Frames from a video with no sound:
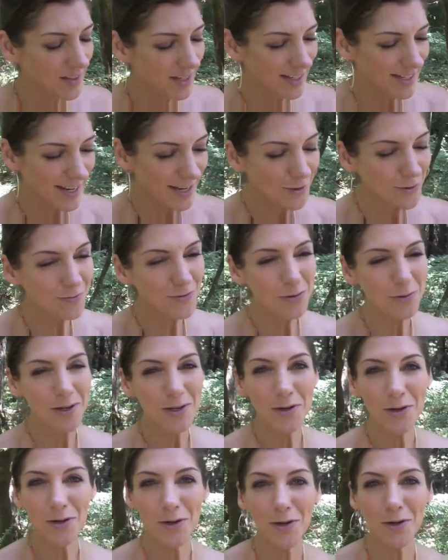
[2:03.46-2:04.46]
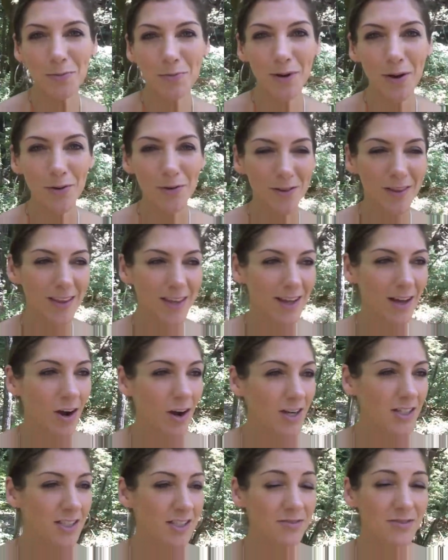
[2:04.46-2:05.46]
and interviewing her about the
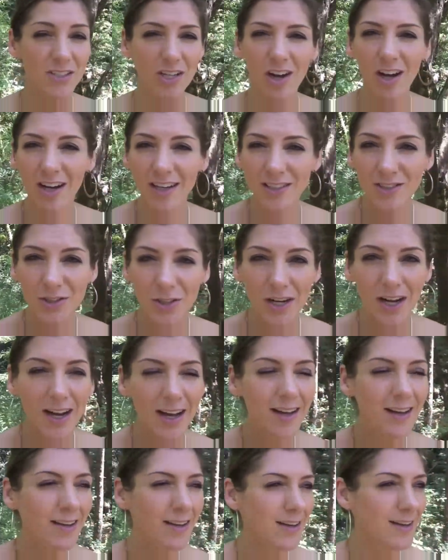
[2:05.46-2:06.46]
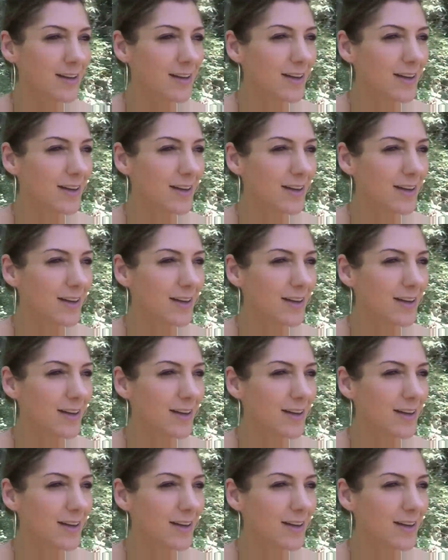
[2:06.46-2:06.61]
art of Tantra,